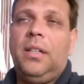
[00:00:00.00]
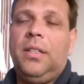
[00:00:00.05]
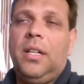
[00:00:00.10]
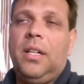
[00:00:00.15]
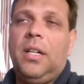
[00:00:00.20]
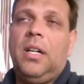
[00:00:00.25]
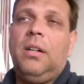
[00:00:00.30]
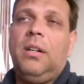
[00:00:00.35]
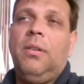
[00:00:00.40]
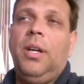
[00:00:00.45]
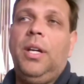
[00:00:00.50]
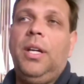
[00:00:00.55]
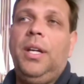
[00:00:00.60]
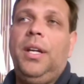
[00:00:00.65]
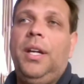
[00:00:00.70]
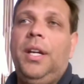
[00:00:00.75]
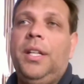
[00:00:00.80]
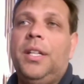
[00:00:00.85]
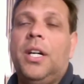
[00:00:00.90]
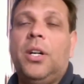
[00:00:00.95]
are
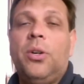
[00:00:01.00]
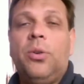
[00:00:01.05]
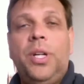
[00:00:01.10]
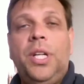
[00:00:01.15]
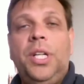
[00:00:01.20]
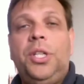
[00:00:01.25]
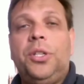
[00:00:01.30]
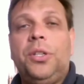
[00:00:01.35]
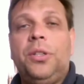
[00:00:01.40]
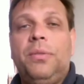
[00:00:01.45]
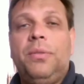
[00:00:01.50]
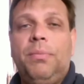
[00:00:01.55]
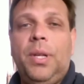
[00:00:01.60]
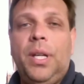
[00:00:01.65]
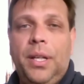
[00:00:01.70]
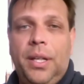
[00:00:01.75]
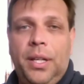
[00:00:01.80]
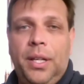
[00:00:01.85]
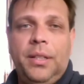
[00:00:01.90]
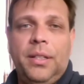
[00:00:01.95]
in our region,
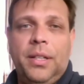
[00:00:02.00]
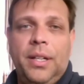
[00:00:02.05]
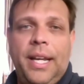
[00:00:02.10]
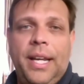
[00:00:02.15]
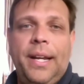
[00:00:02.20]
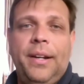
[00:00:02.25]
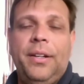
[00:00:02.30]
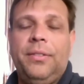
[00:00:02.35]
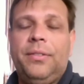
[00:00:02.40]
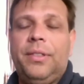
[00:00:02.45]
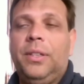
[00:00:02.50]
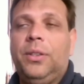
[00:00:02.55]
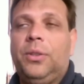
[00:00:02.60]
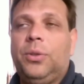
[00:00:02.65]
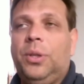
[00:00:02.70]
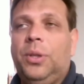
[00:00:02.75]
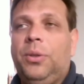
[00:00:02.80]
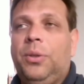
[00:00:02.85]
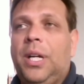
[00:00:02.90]
in Hungarian territory.